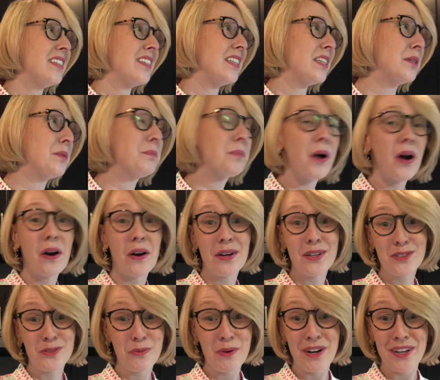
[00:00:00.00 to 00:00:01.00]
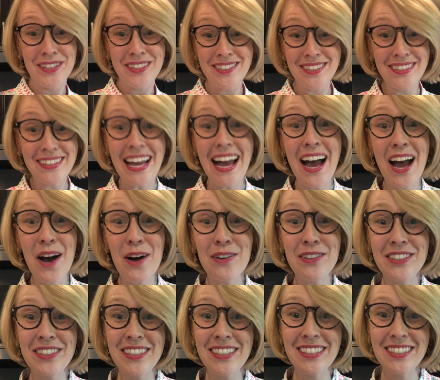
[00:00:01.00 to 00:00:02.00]
in parks where it's
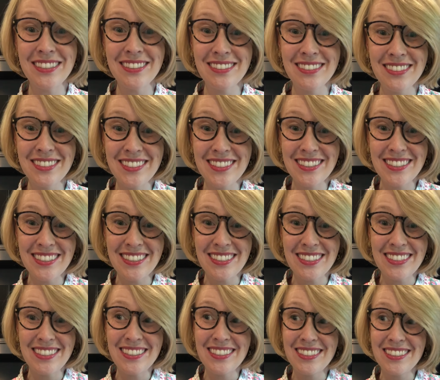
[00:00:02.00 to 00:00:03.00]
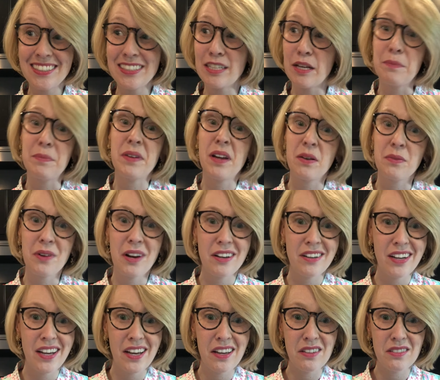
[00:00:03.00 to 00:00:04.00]
allowed, except not right
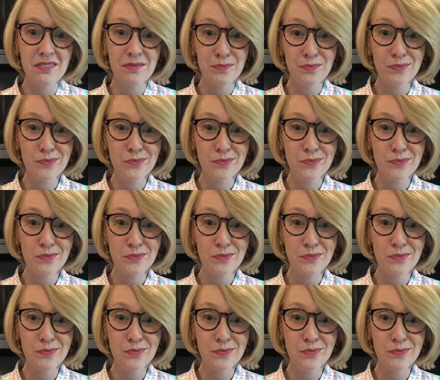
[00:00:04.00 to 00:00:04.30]
now.